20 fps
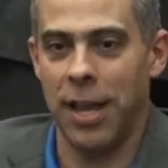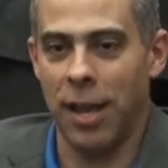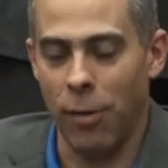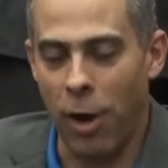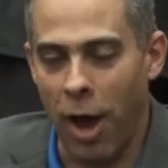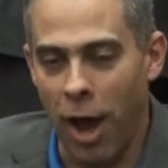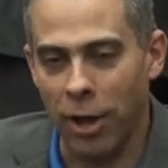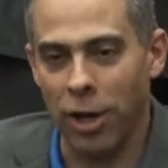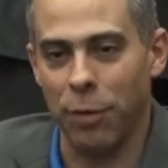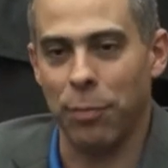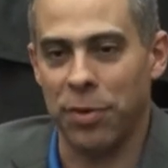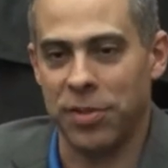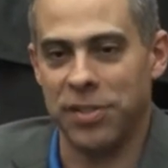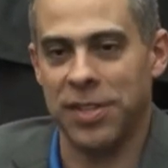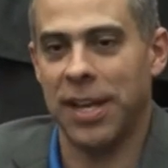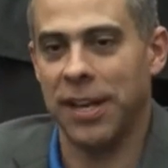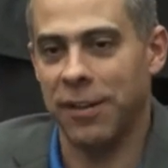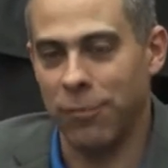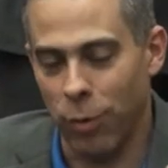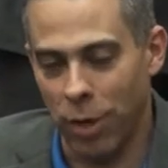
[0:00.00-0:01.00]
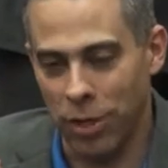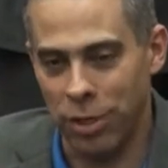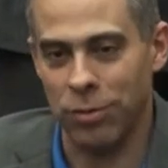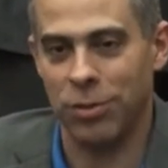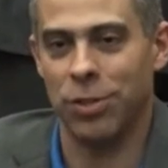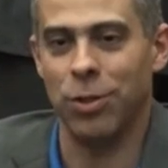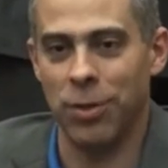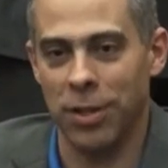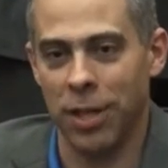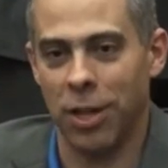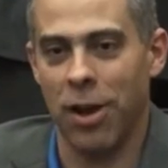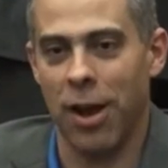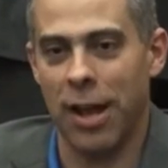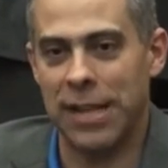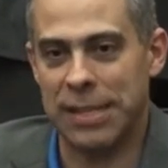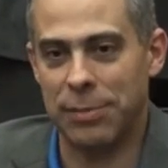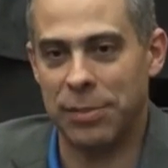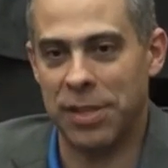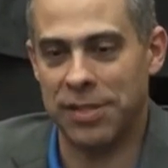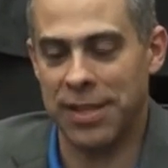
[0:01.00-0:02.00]
one hundred percent of what you do in the
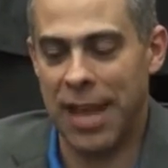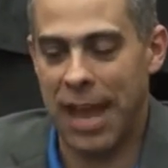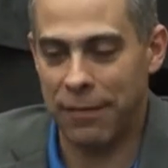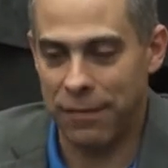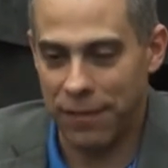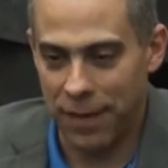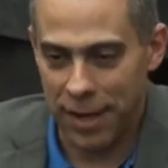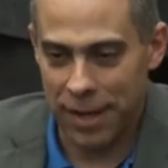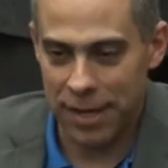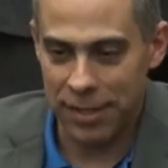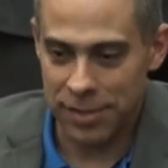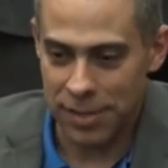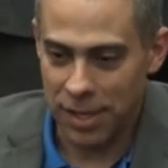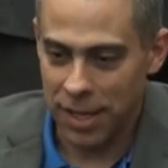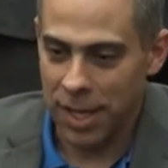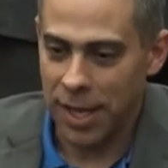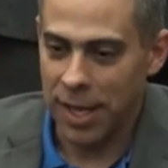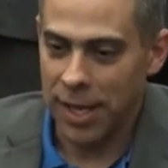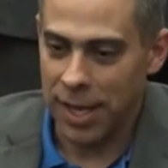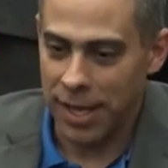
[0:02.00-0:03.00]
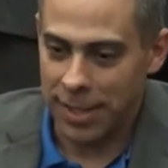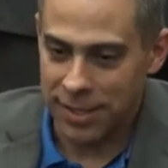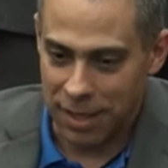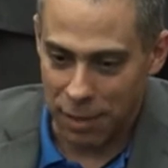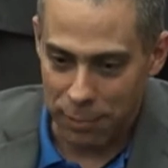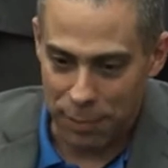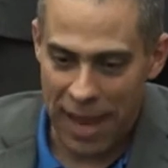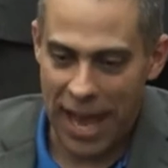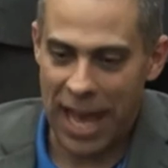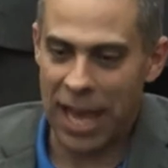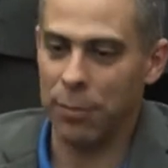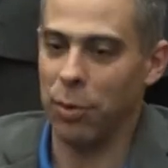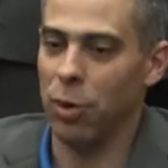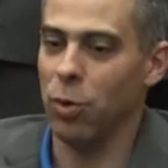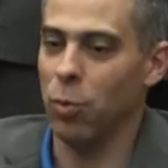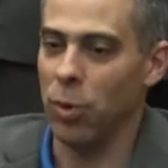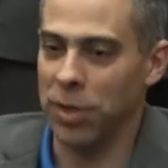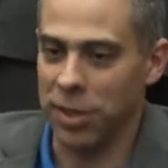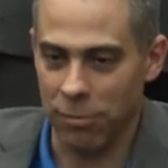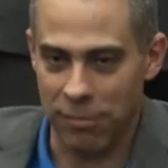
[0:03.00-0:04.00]
concept design phase is
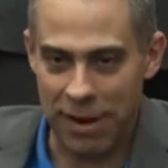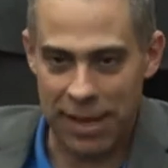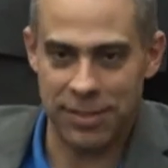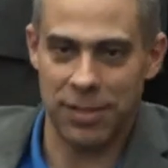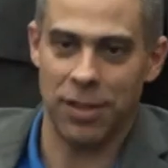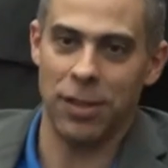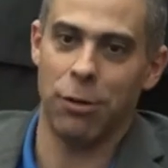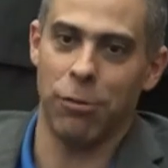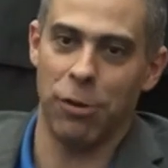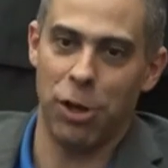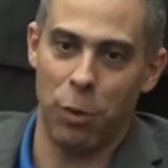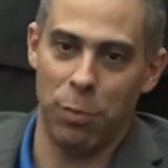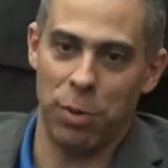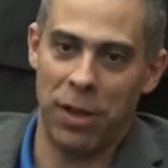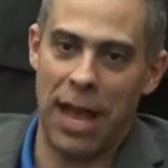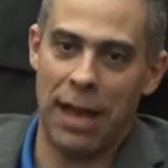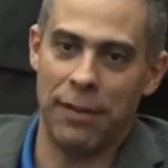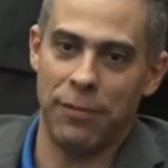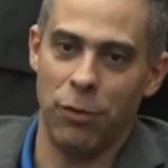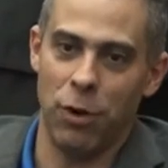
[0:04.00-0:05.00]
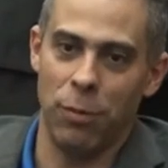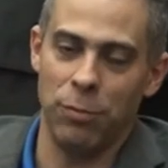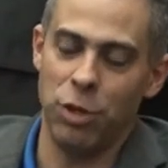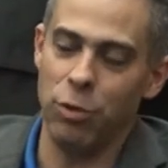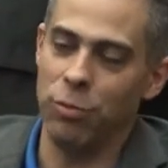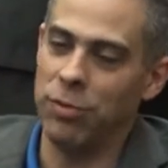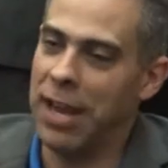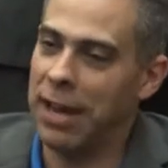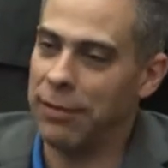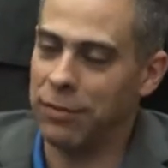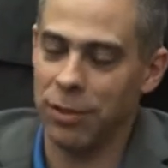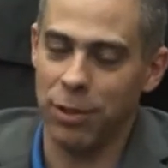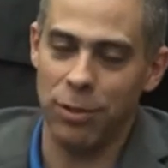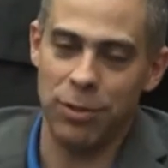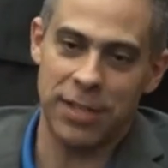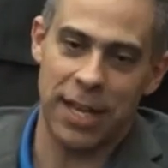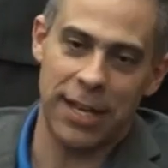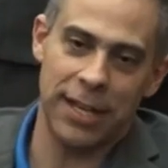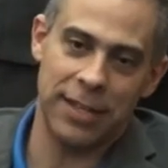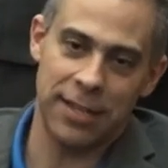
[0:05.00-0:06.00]
compatible with the rest of the Creo platform. You never
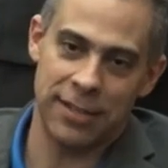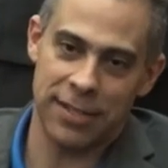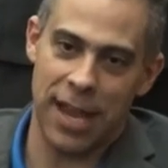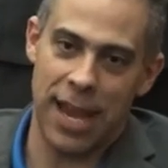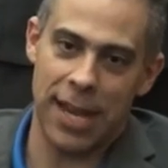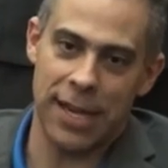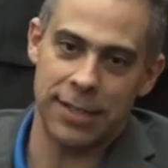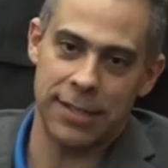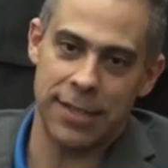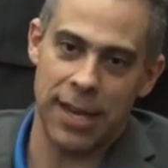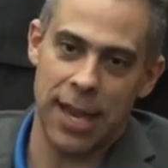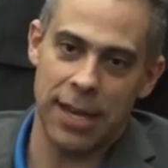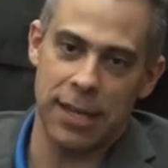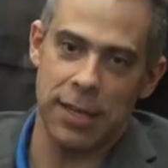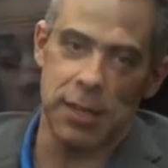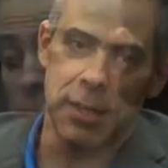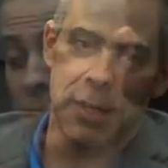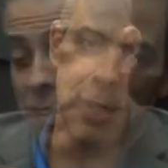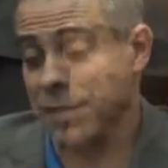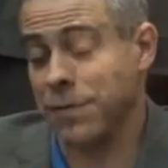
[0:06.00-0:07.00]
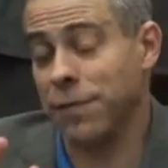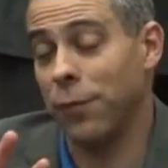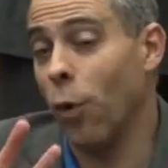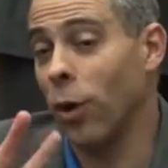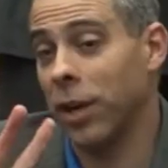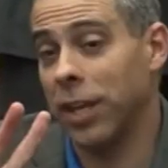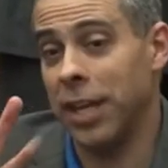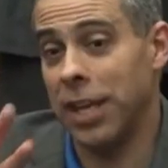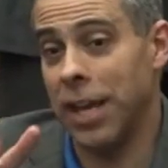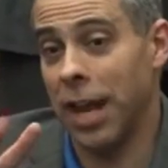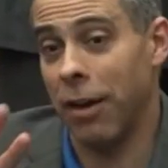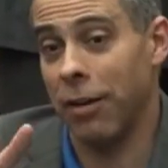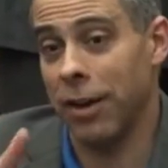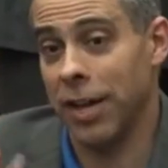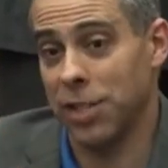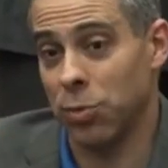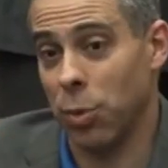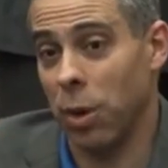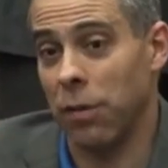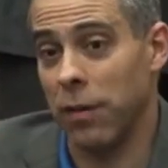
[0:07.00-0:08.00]
lose any design intent. There's four key
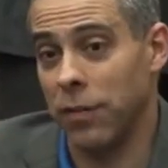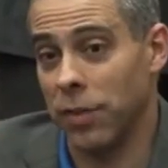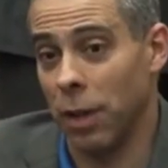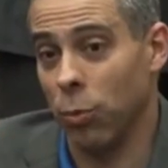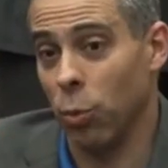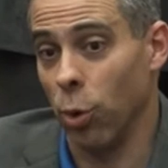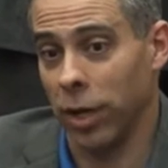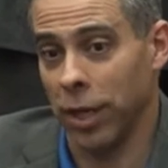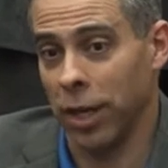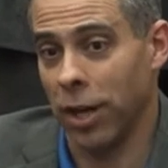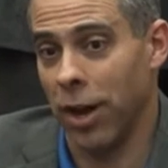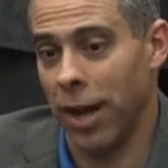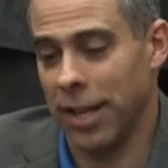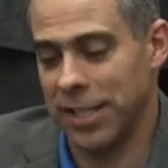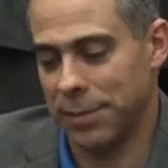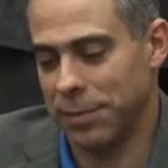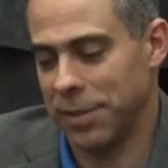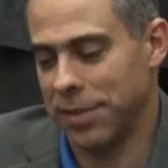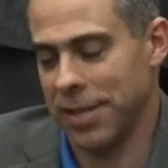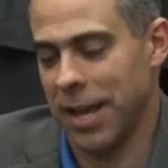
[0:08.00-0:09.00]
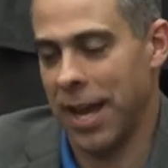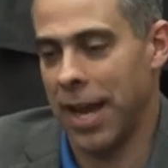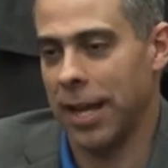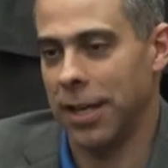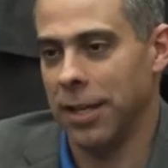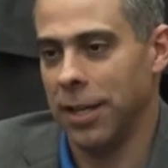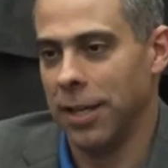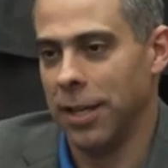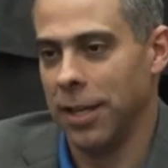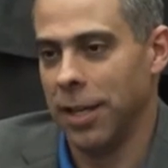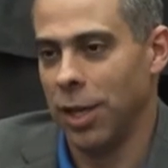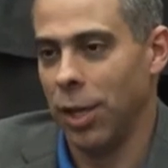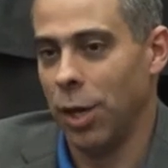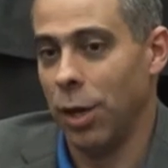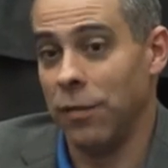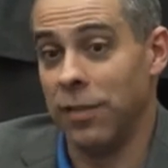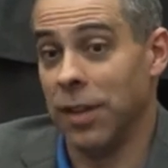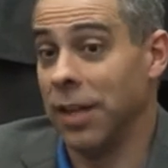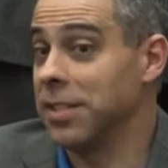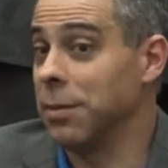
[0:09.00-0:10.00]
areas where we've done work in concept design.
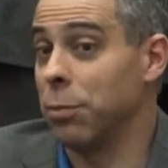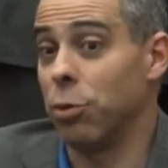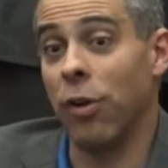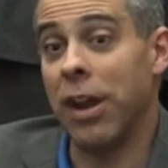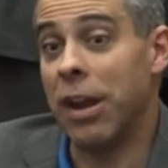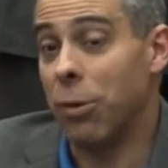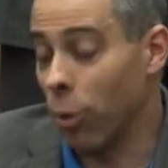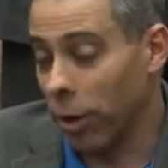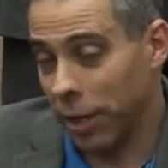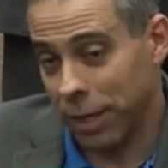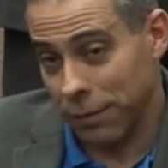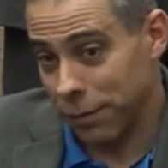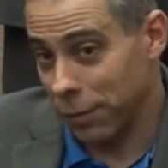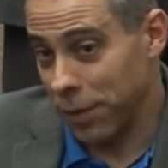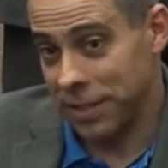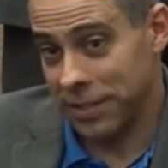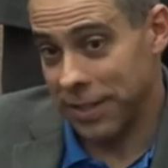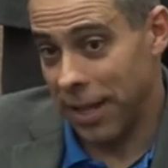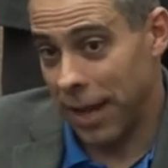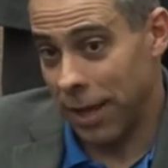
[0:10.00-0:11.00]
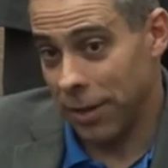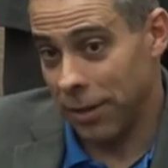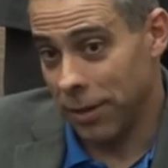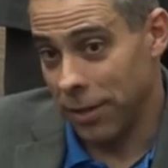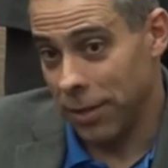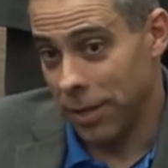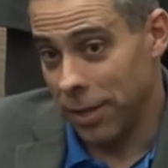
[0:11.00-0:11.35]
We've done some great work in freestyle.